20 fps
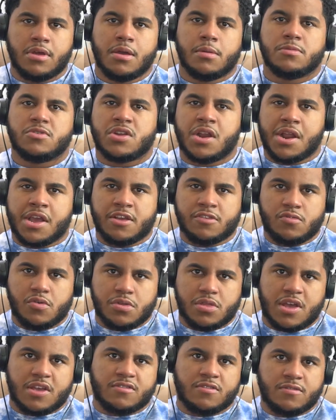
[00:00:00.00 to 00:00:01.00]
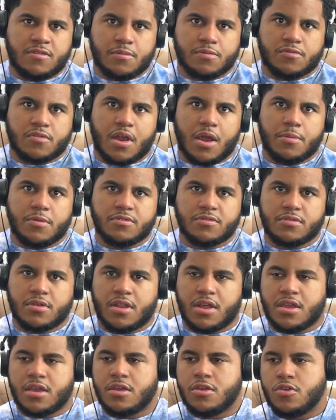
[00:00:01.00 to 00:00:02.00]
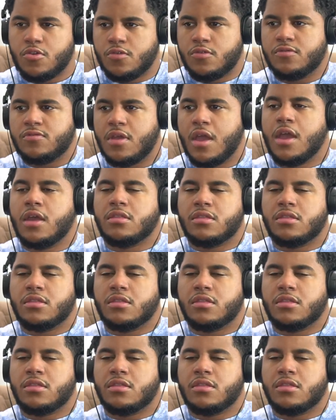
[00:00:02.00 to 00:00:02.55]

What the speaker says: I'm trying to get to 1,000 subscribers so that I can use